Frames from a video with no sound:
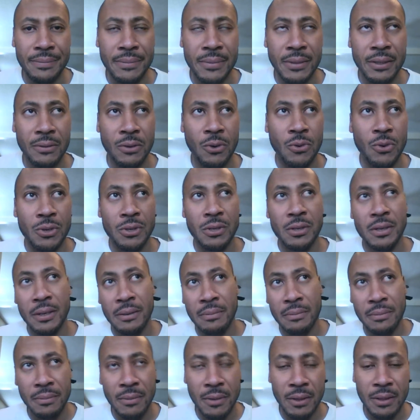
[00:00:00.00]
And of course,
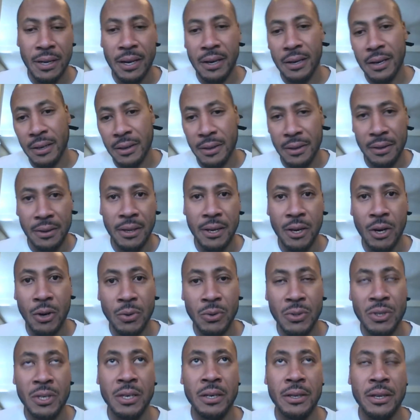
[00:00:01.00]
Danny did the
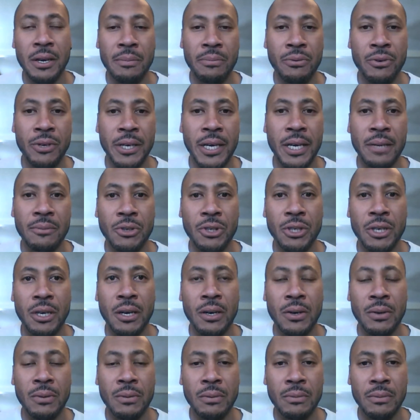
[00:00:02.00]
OT, their pregame
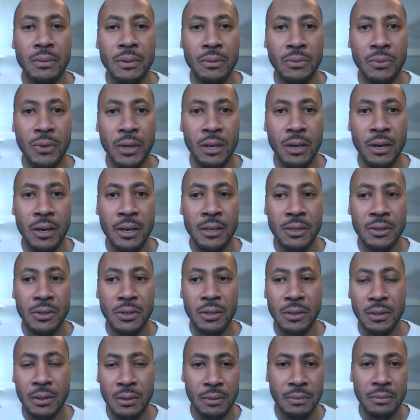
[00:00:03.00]
show, and went on
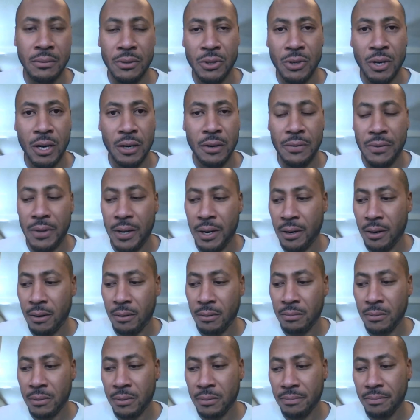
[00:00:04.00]
until the start of
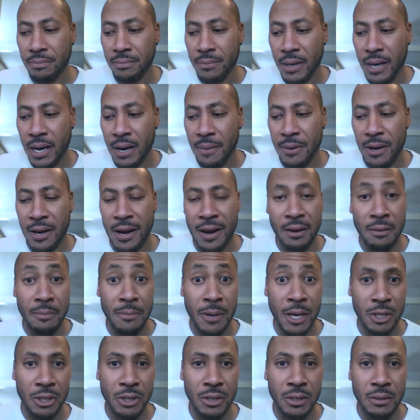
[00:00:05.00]
their
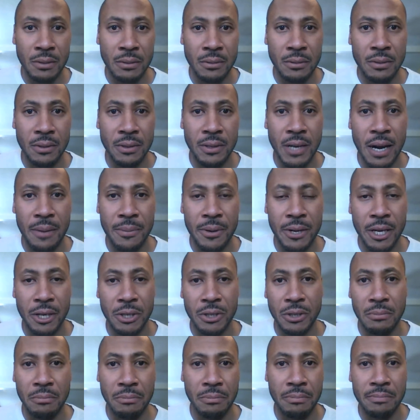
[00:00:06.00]
animation
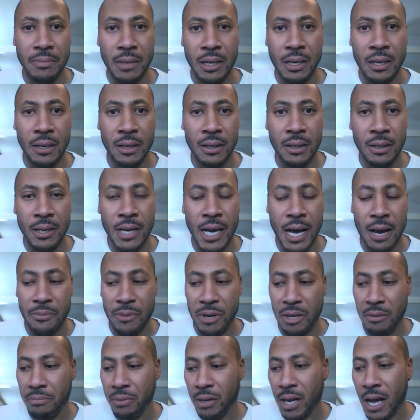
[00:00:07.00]
domination
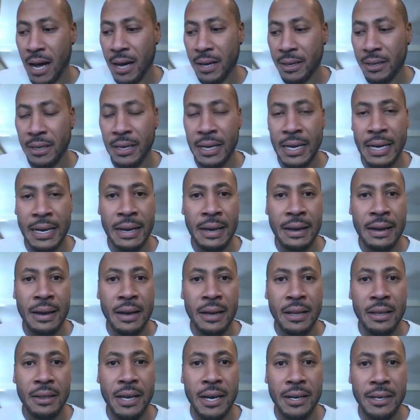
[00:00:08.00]
comedy block
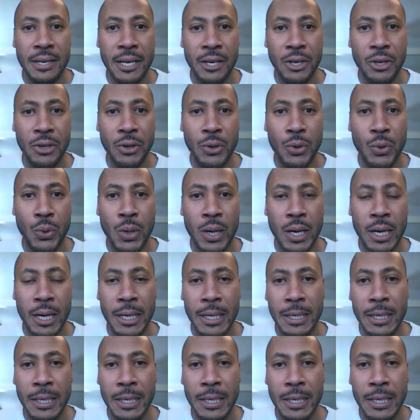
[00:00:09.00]
that they do.